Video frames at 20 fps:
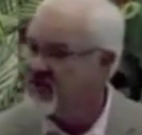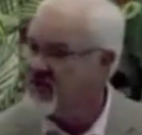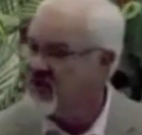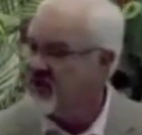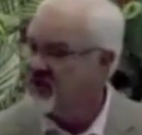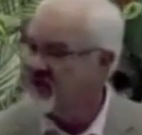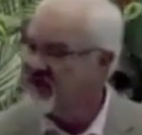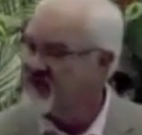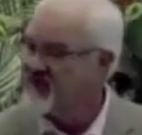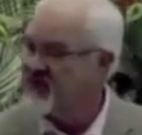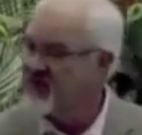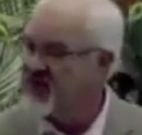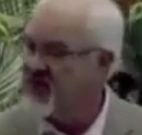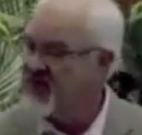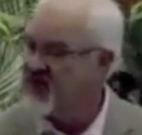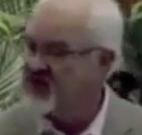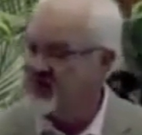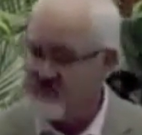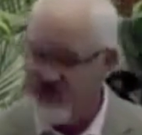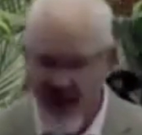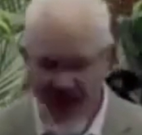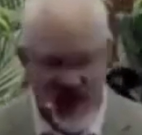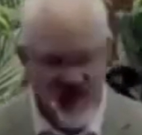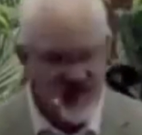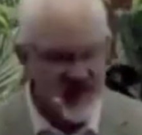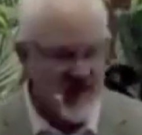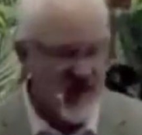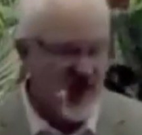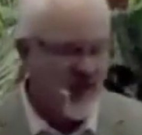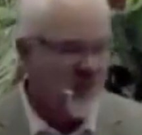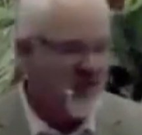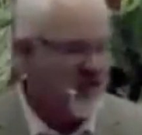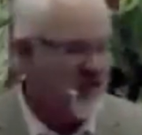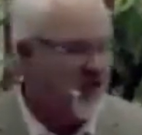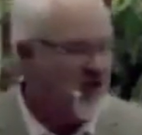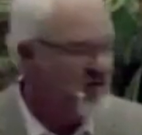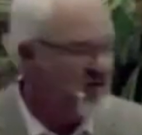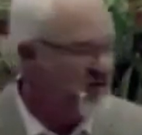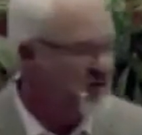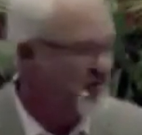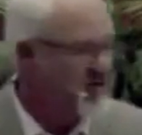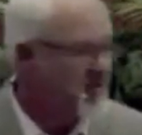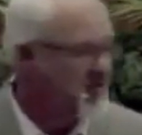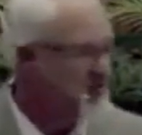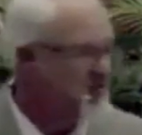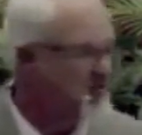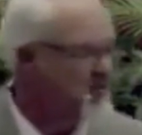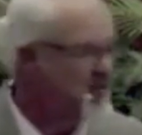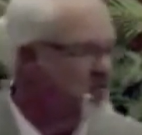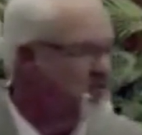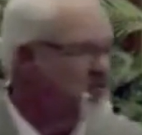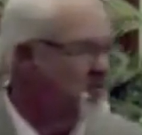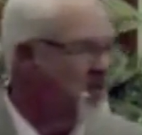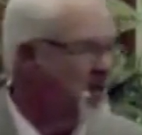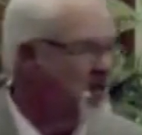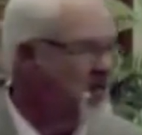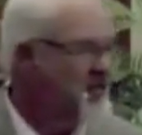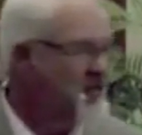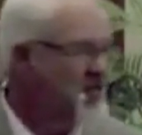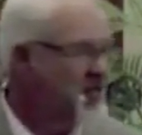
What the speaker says: of invitation. Pastor, I want to know what it means to be saved.